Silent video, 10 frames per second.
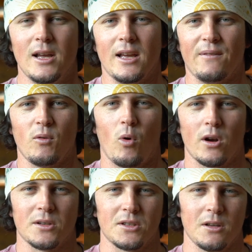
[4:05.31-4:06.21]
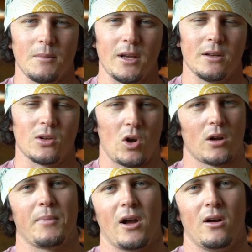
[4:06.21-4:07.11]
If you want to see me
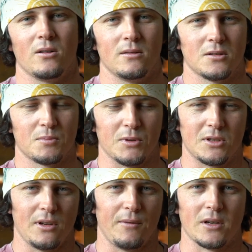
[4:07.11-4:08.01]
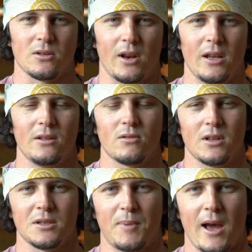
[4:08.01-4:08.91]
talk about specifics on either of
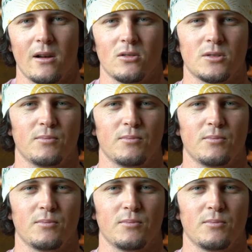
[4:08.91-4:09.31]
these patterns,